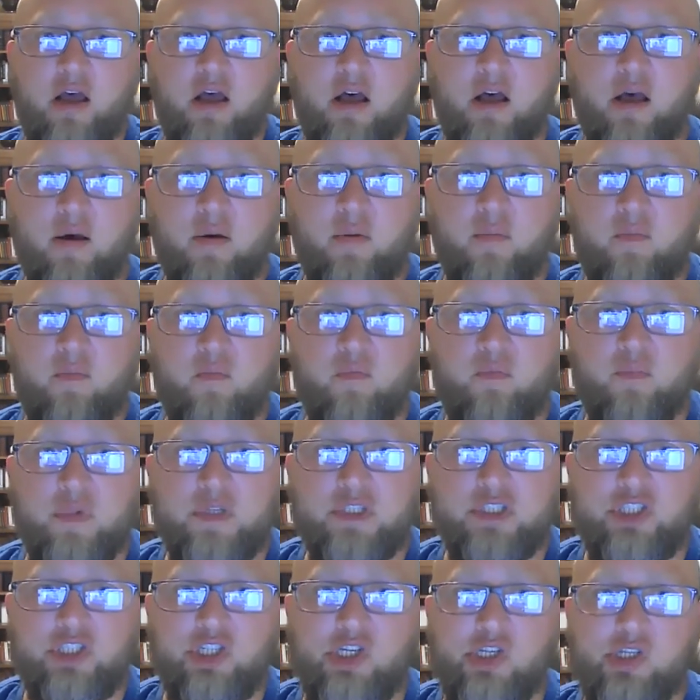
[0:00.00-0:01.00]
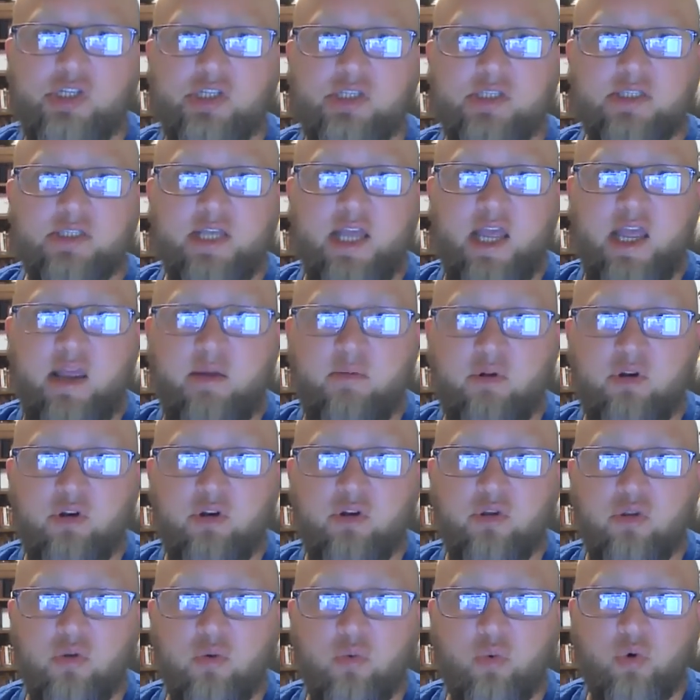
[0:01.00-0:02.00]
But Jesus came
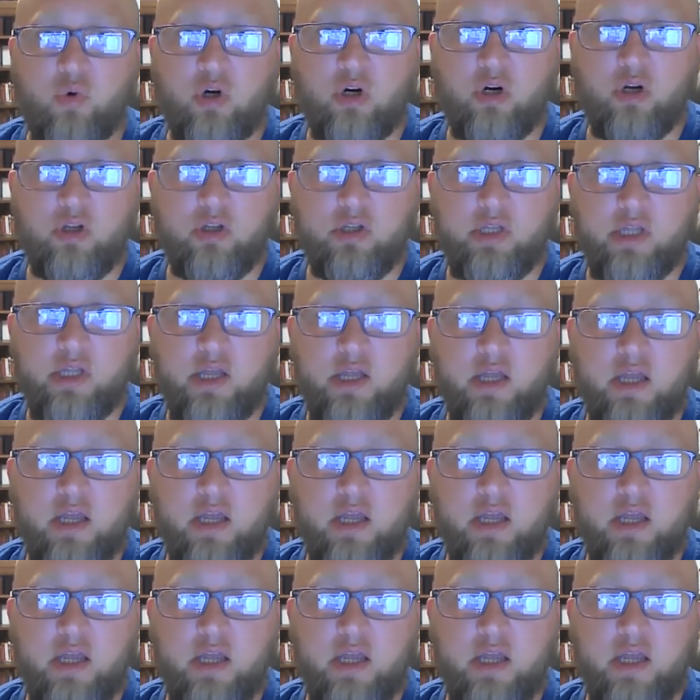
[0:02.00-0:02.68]
into the world